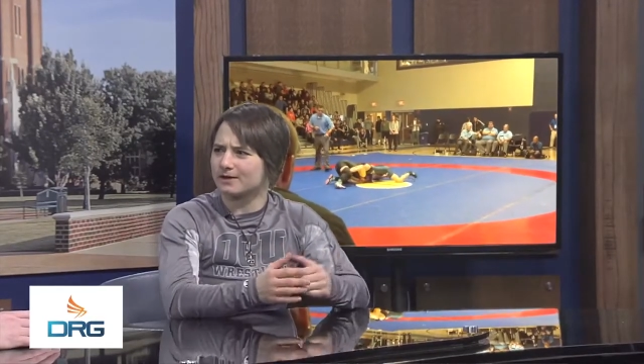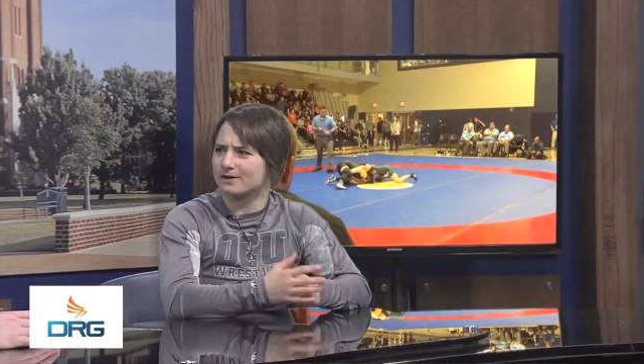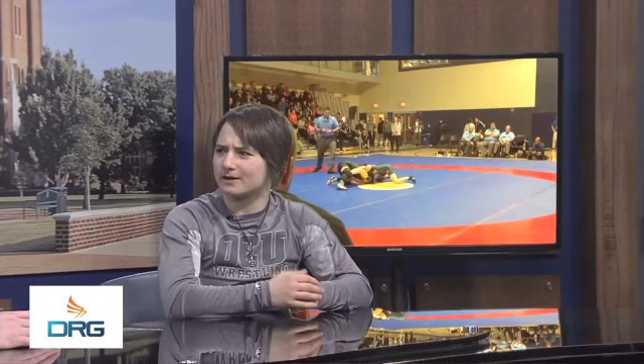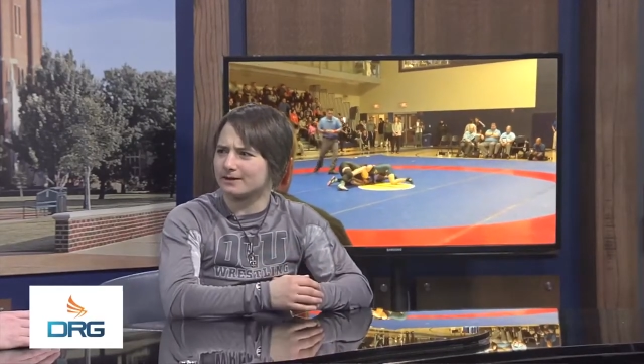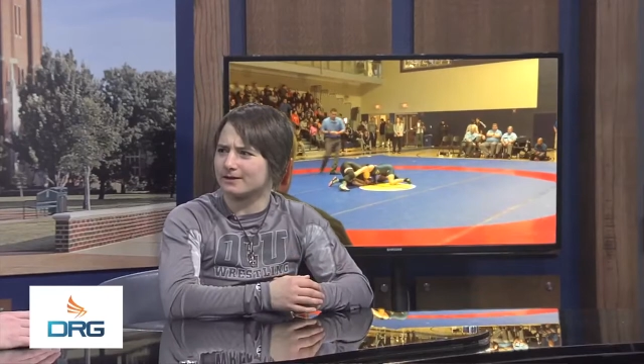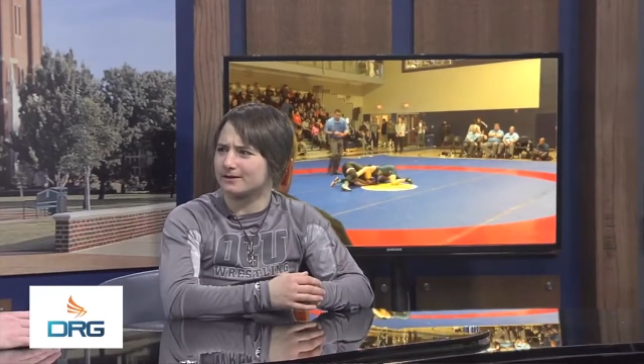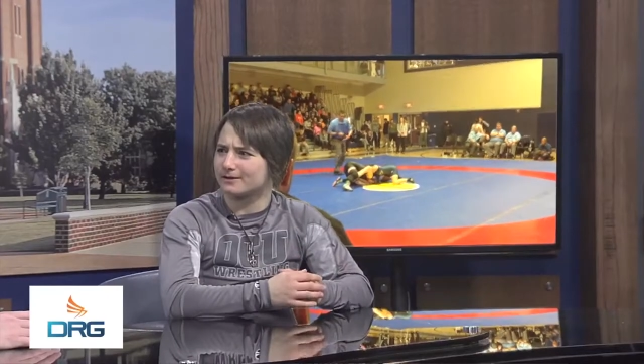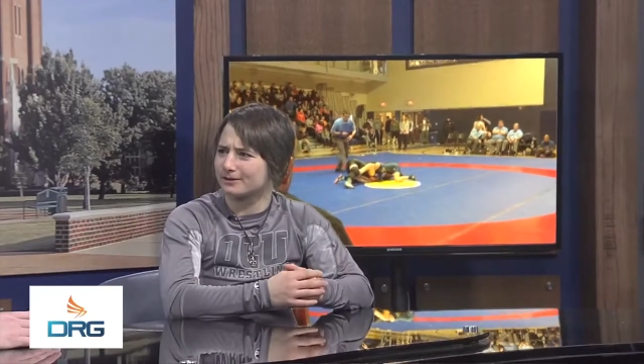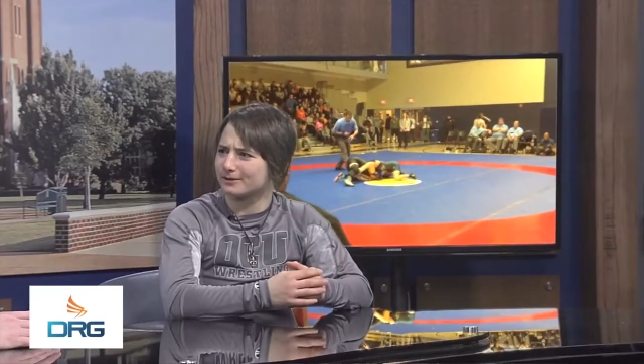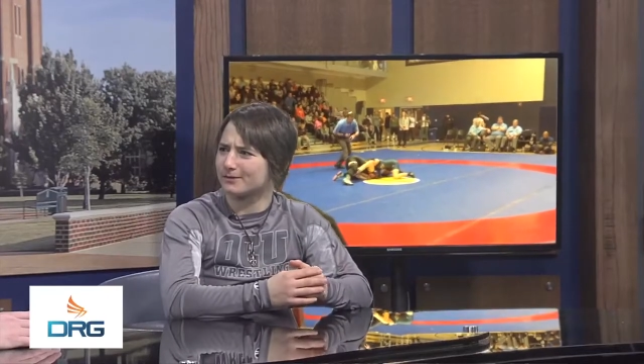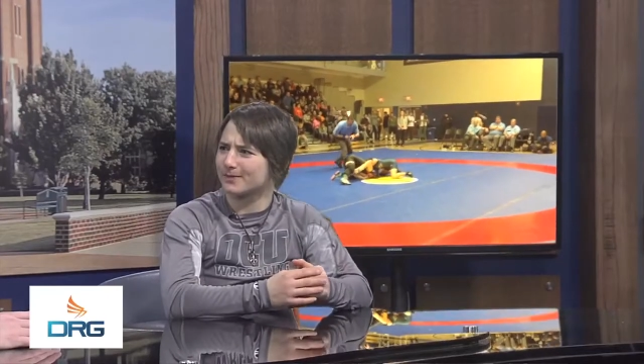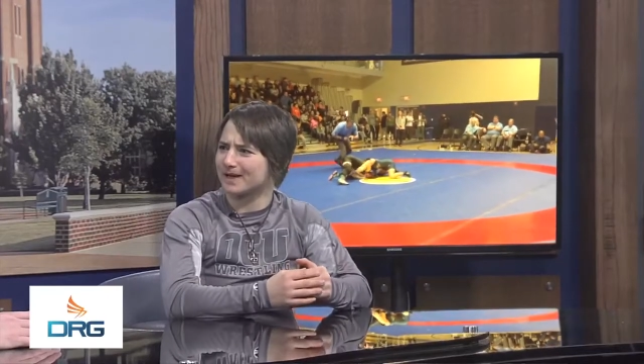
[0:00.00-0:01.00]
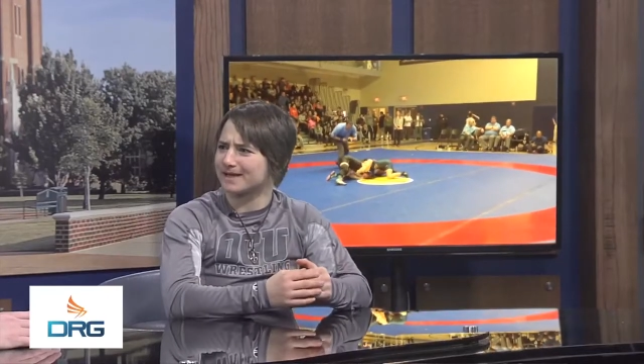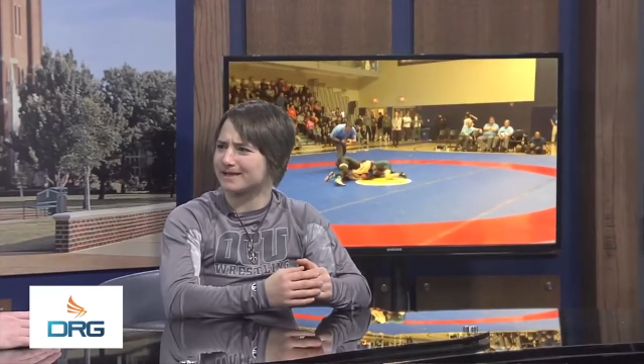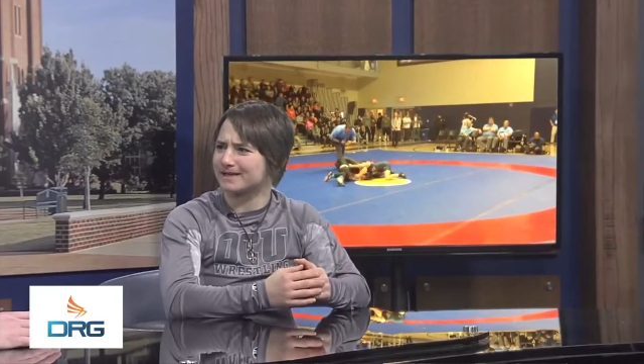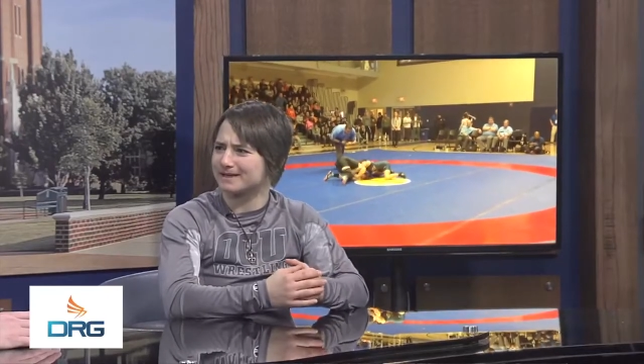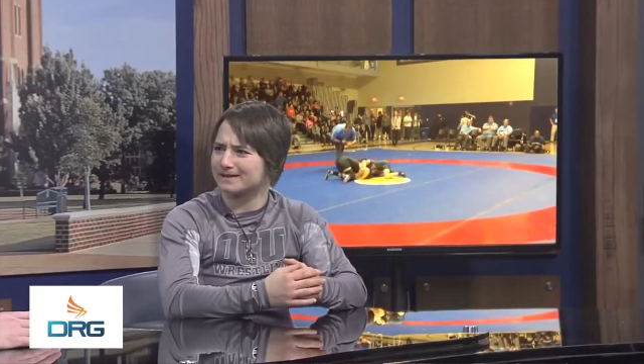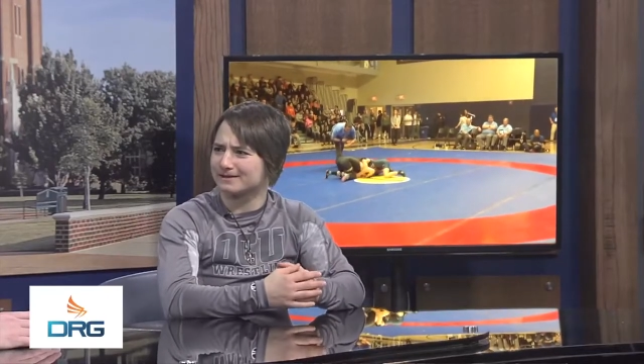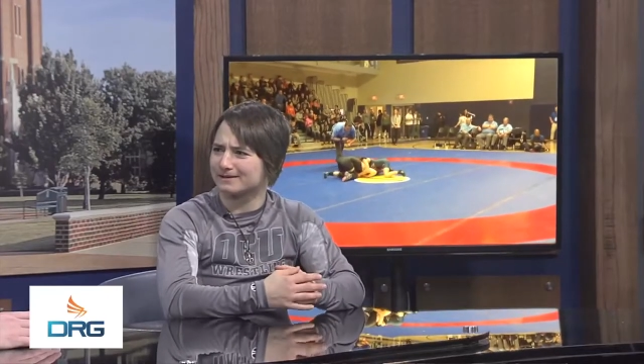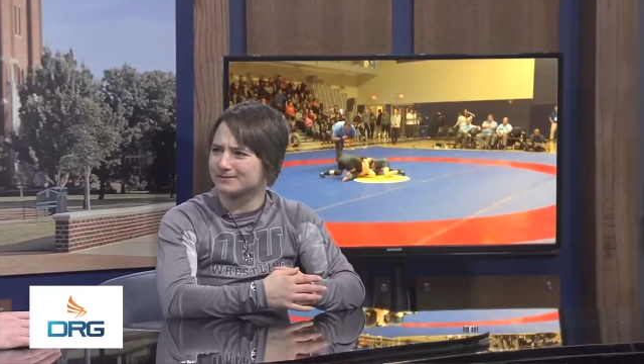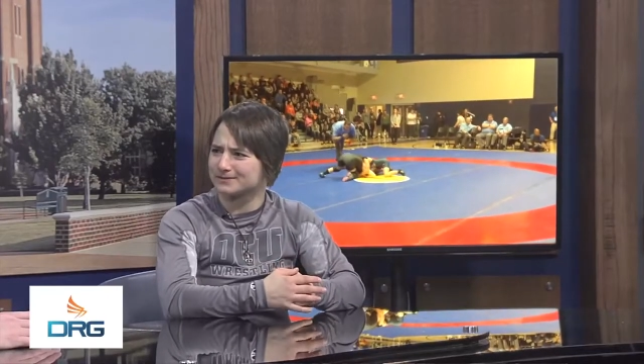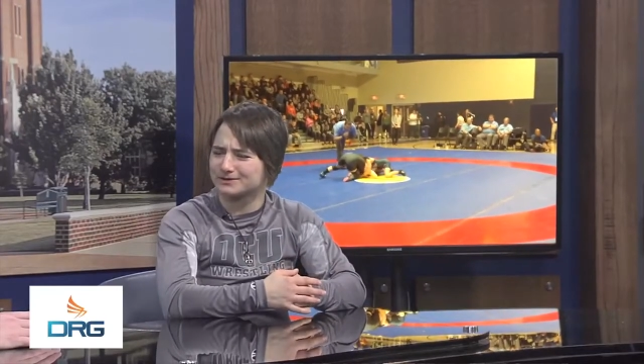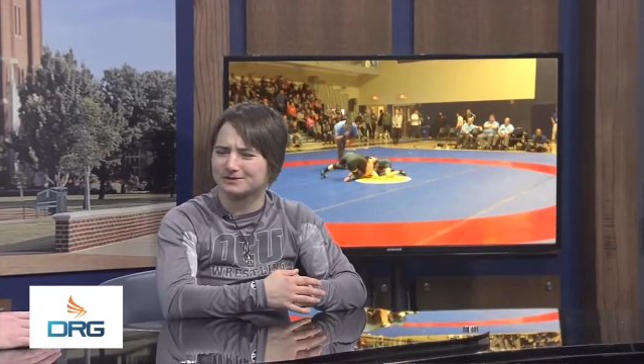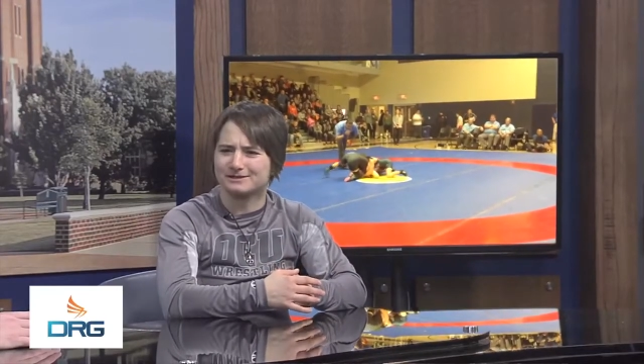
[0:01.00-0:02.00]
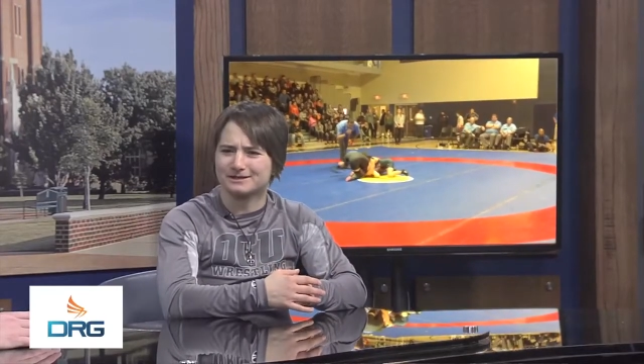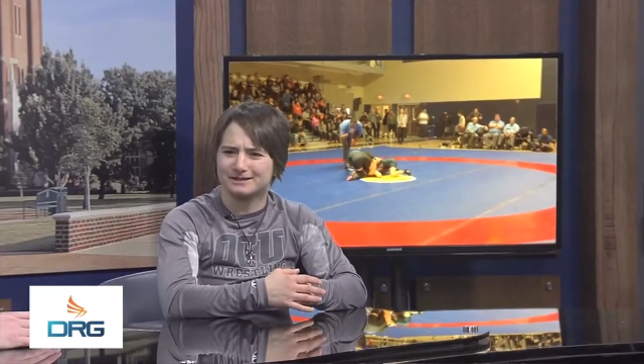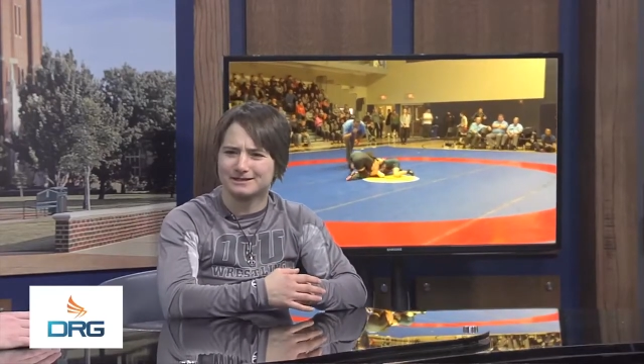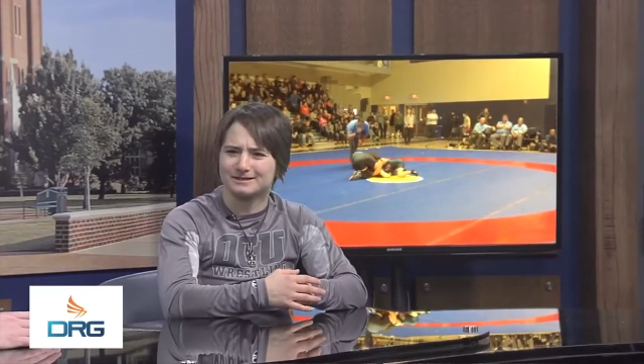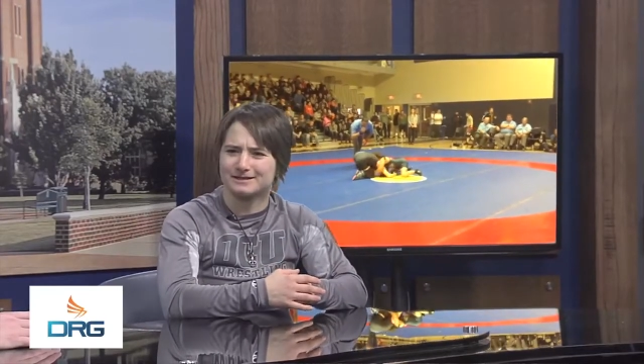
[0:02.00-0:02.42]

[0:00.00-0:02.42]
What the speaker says: A lot of biking and ellipticaling